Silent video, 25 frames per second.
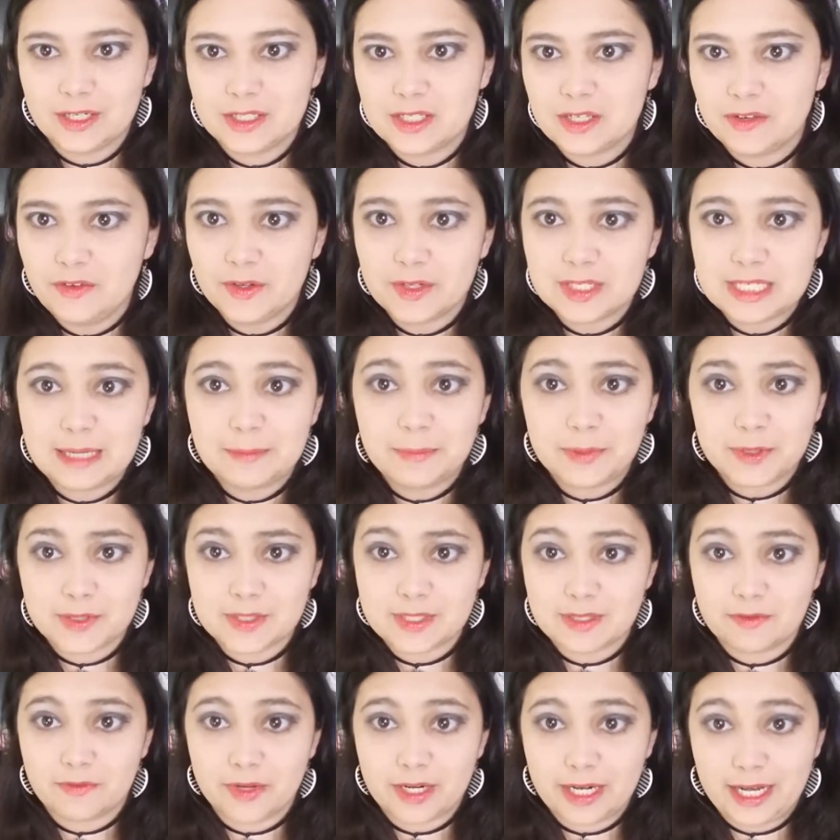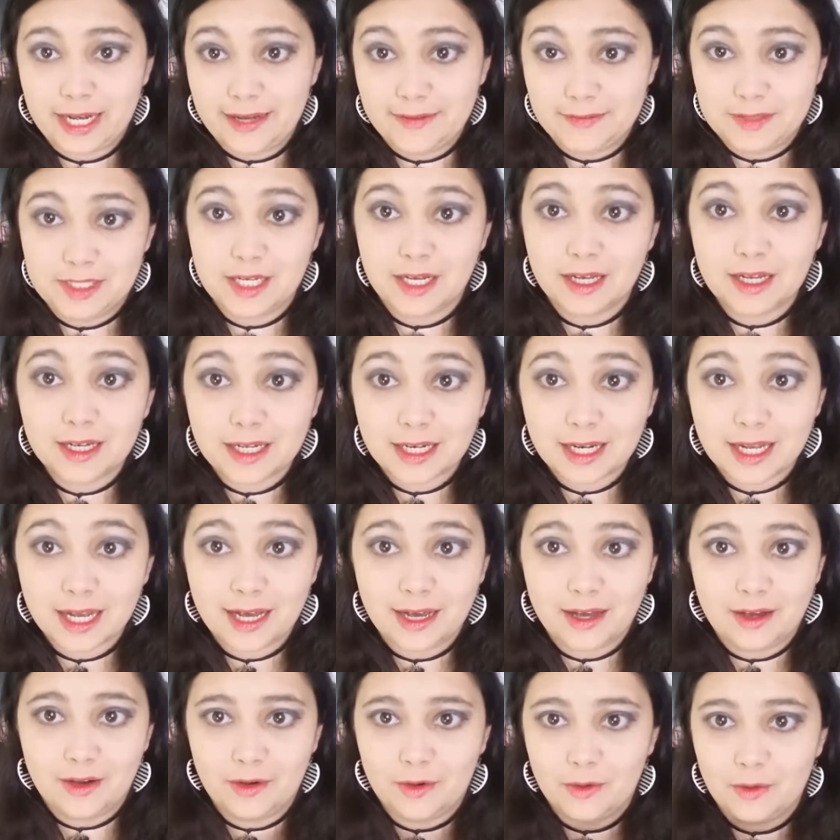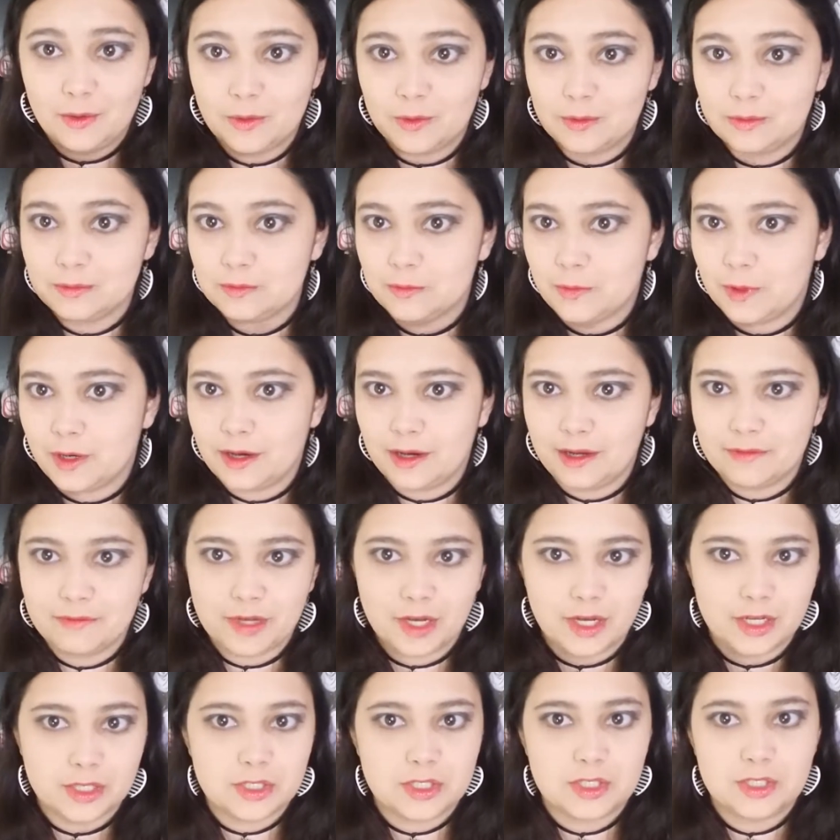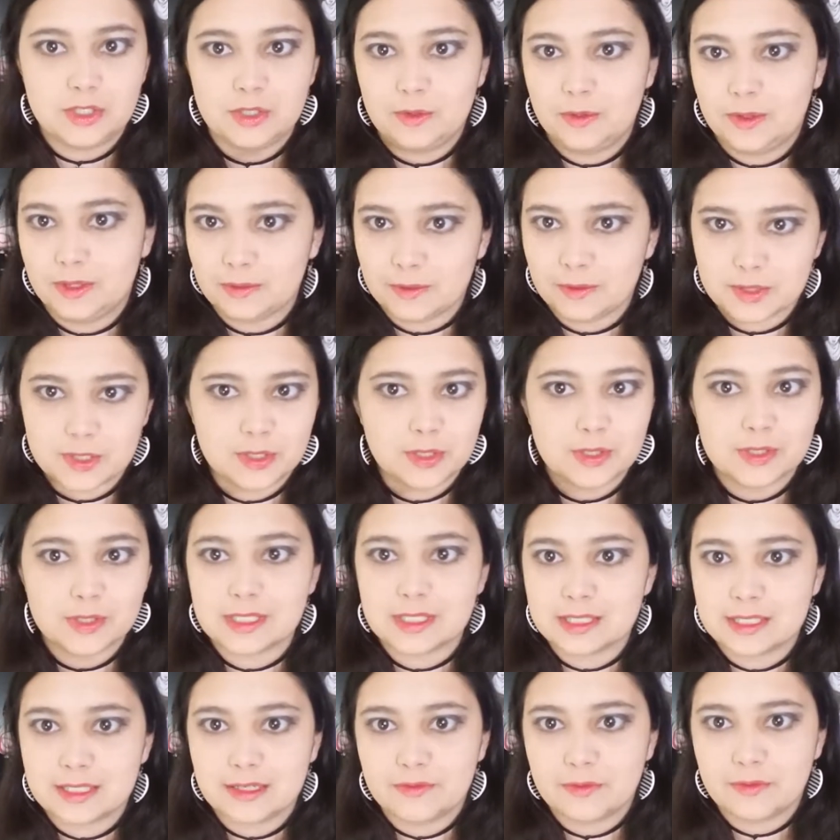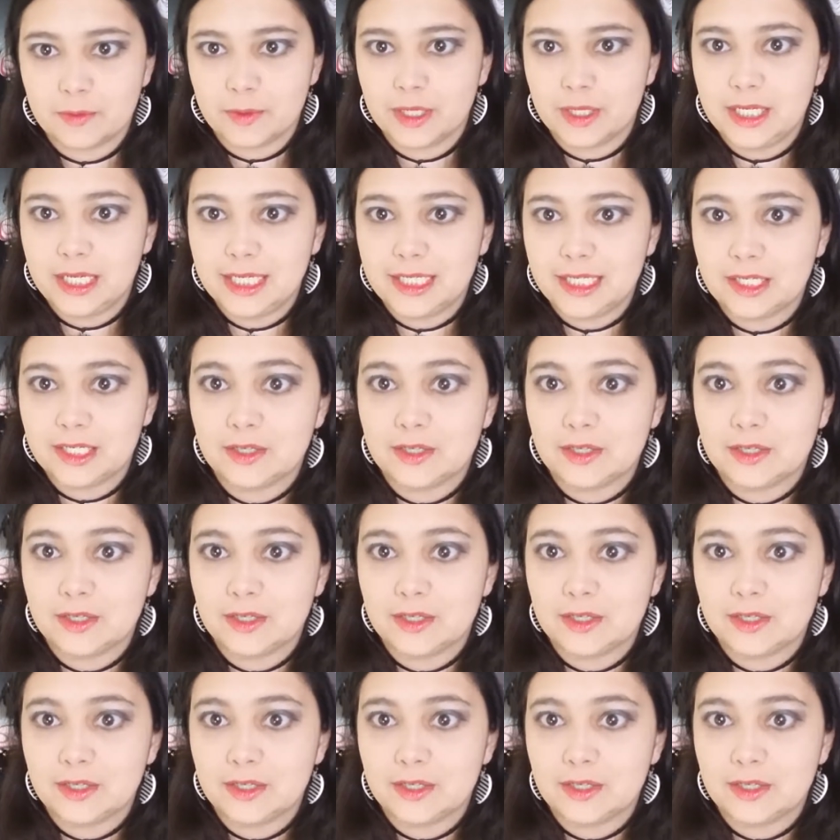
here's a few examples of what I've done and where I've gone to and the results and stuff where you need